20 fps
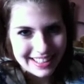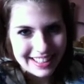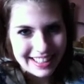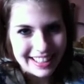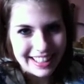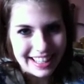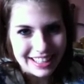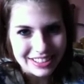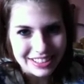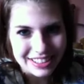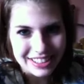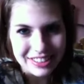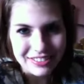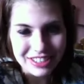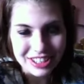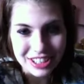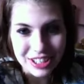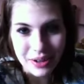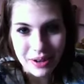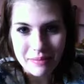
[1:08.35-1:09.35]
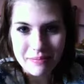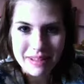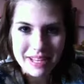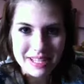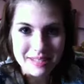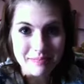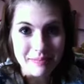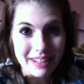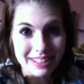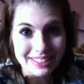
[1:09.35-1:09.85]
and I was, he was showing me
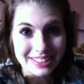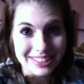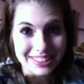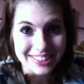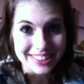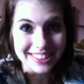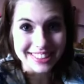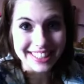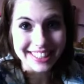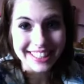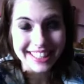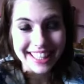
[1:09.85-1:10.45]
his muscles